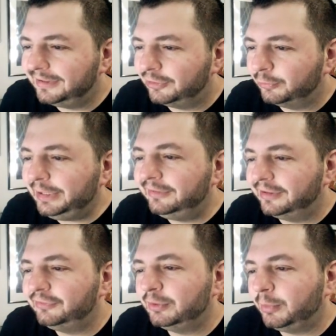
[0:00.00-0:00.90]
Green
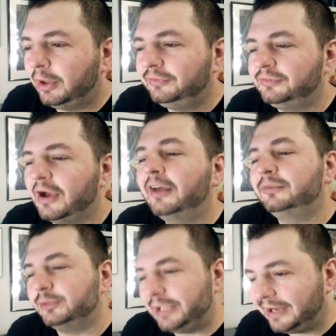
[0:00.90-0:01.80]
Lizard Ball says
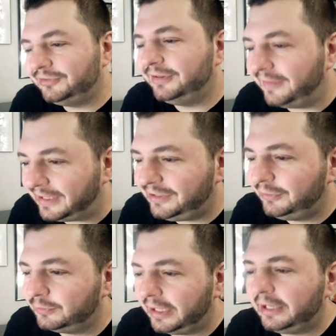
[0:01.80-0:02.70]
awesome reaction, thank
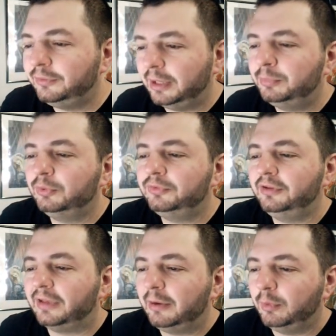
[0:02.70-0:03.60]
you. Lego Deadpool
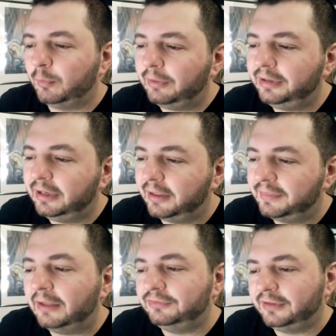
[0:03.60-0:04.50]
says I rewound it
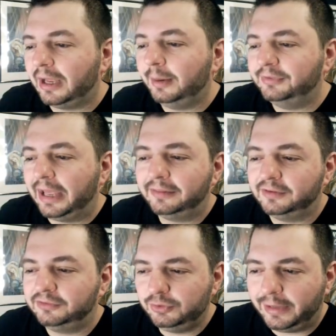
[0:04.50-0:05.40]
1,000 times at the
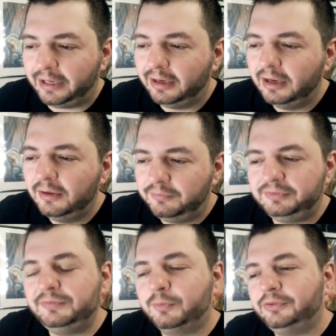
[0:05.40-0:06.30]
2-minute
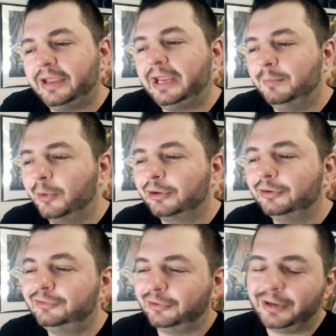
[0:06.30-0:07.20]
54-second
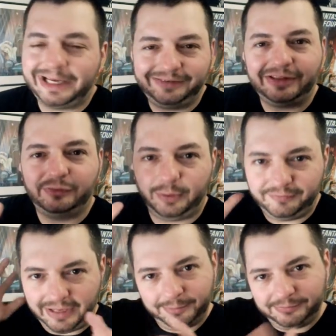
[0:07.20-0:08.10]
marker, so I guess that's when
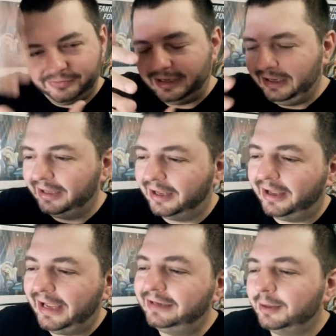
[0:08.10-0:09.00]
Venom's
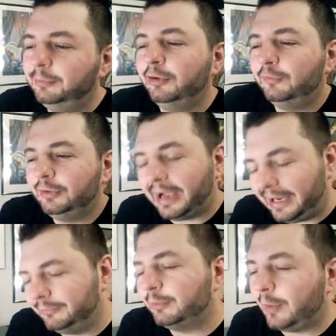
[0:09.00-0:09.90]
head comes over. I
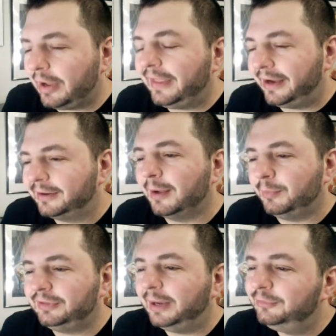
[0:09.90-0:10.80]
rewound that a couple
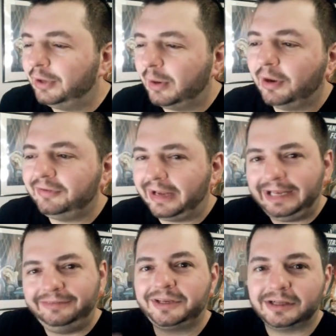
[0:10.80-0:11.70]
times too. I watched that
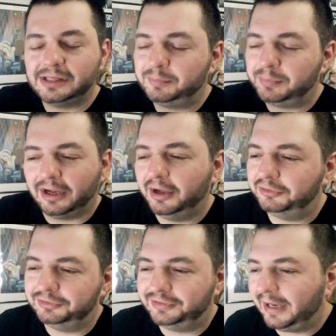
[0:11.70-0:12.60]
8-second clip like
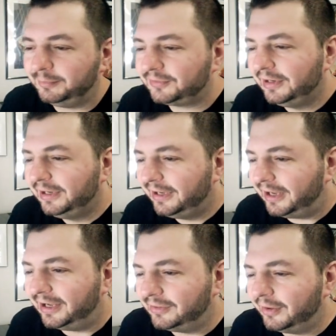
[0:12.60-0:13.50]
100 times.
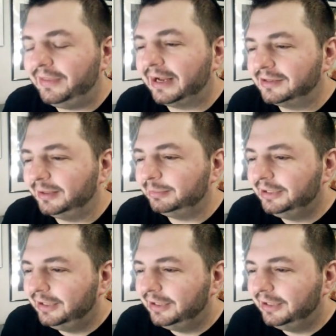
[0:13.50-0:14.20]
I love that clip.